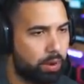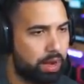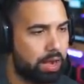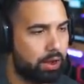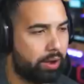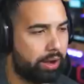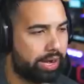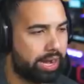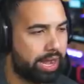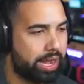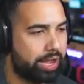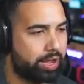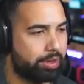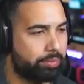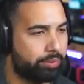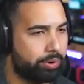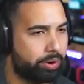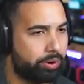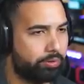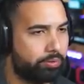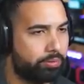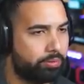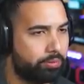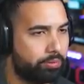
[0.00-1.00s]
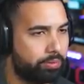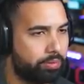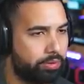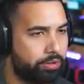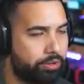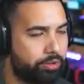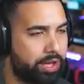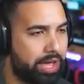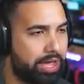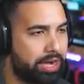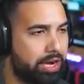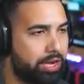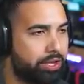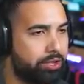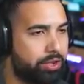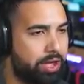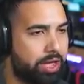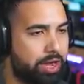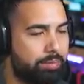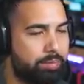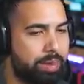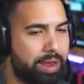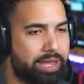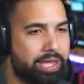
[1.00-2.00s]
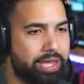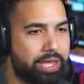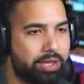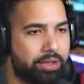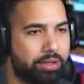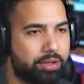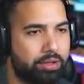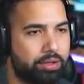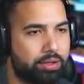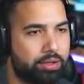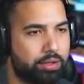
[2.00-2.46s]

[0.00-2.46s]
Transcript: Wow, I got hit, bro. You gotta, you gotta make it?